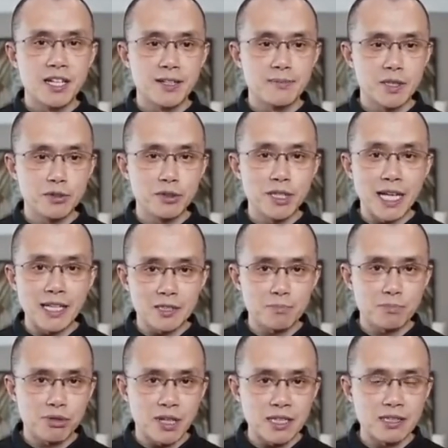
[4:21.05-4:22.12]
The
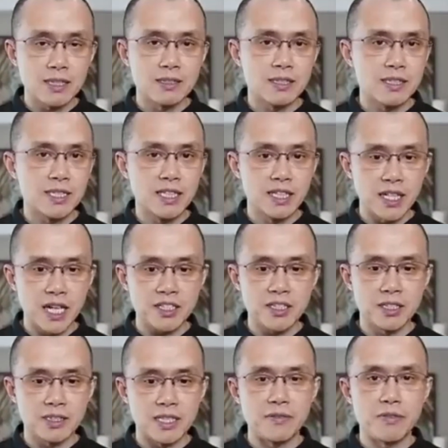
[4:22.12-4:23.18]
United President's
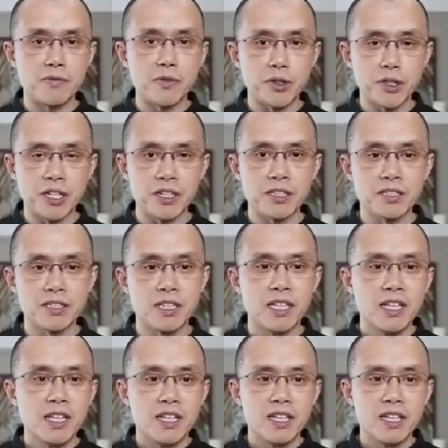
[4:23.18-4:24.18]
election is every 4 years.